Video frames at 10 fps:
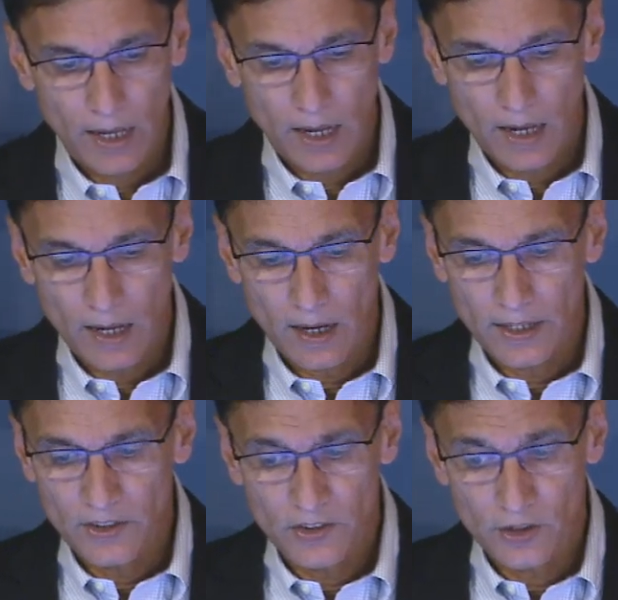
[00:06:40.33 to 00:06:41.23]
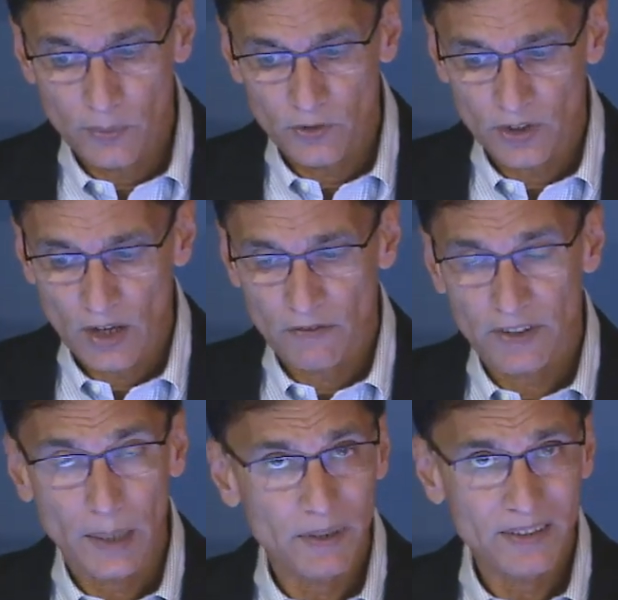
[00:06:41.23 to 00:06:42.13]
uh, in terms of
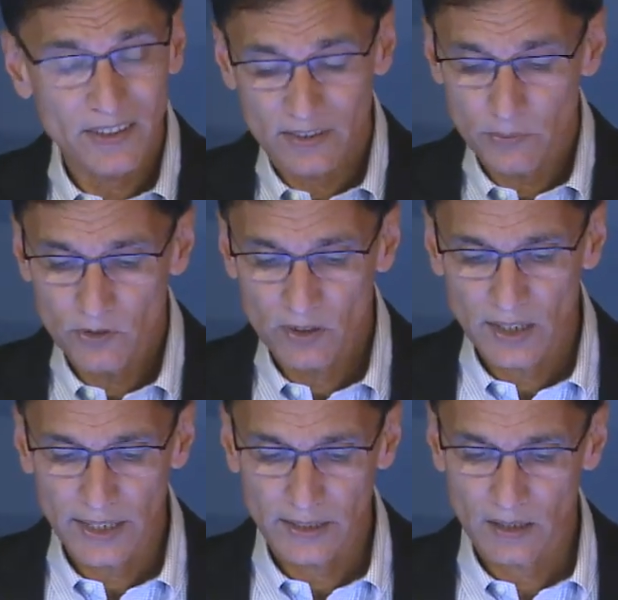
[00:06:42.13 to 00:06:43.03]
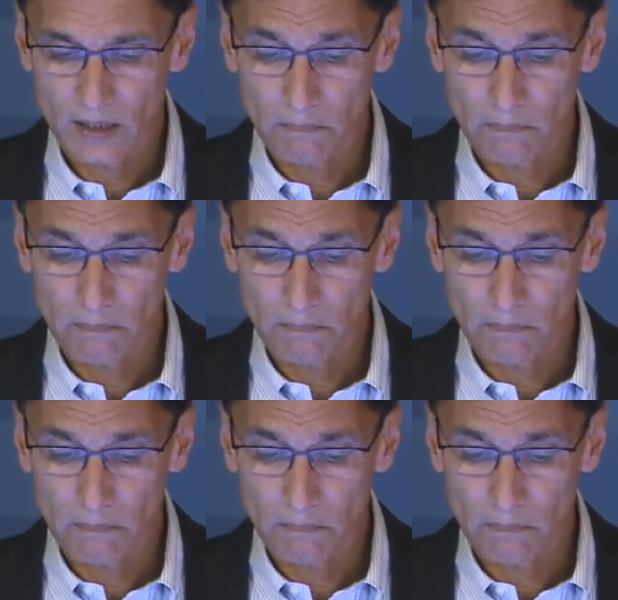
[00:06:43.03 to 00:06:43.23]
chemical systems like uh,